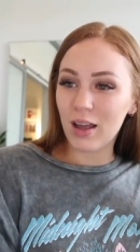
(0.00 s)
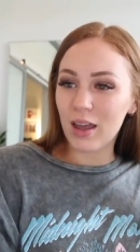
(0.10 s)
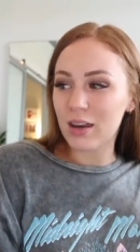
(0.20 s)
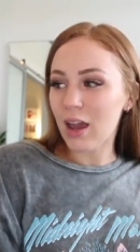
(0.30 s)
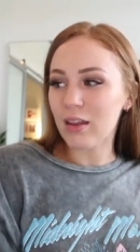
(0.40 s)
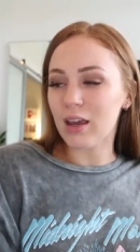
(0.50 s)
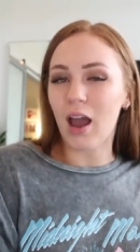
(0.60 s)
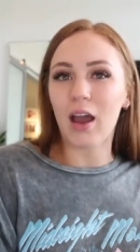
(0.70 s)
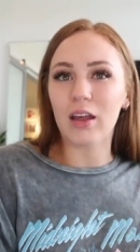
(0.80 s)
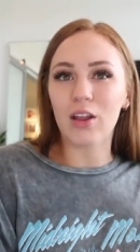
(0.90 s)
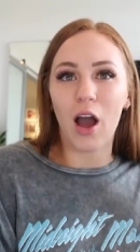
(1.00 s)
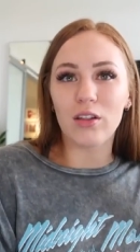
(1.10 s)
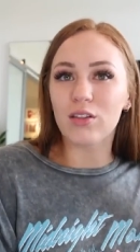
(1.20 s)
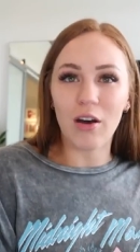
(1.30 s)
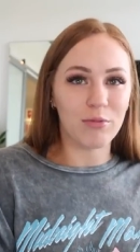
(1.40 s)
And yeah, like I
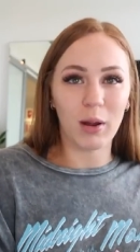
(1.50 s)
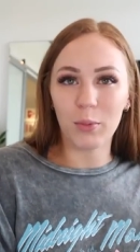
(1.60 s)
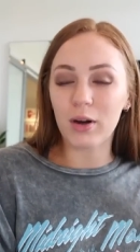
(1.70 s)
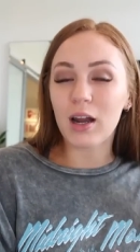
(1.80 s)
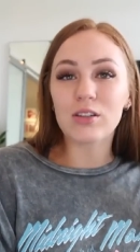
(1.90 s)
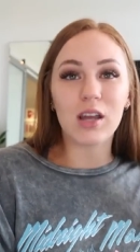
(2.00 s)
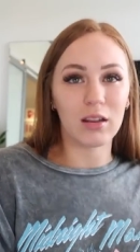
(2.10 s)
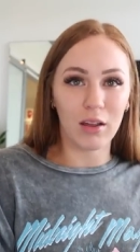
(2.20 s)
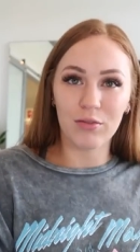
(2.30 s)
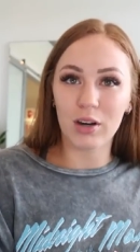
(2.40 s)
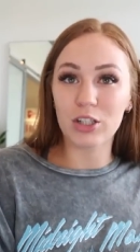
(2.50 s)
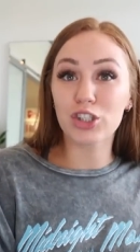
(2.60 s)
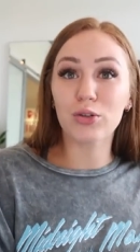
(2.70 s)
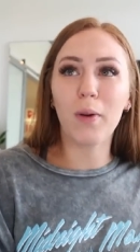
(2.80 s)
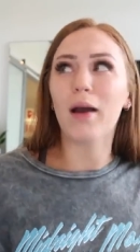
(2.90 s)
love my workouts. I love what I
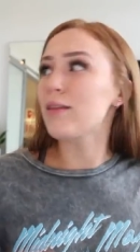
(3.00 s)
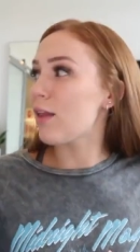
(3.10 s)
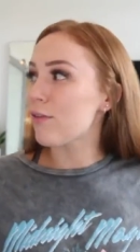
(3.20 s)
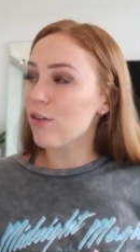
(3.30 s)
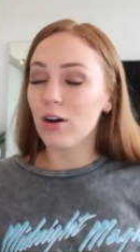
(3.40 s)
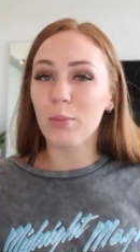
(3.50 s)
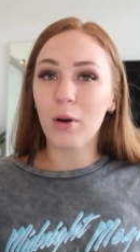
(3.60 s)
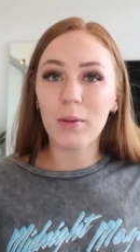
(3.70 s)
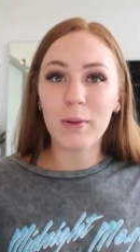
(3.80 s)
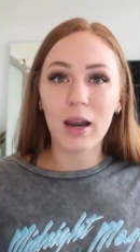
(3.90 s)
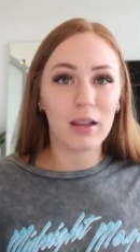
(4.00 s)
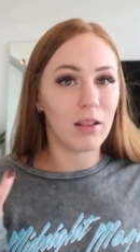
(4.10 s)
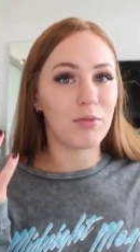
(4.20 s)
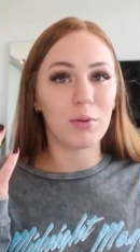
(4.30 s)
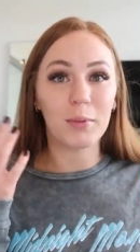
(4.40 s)
do. I love our apartment. I
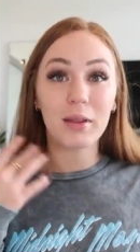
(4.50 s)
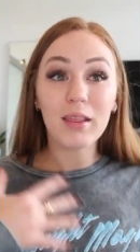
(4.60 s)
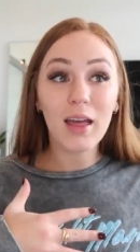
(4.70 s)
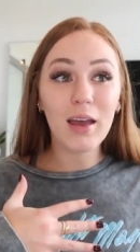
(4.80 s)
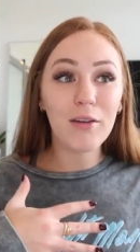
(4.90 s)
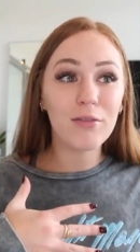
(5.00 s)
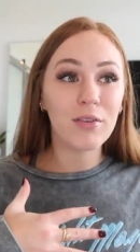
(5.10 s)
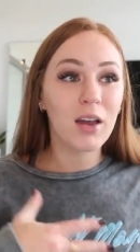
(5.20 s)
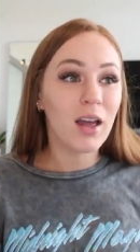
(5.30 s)
love where we live.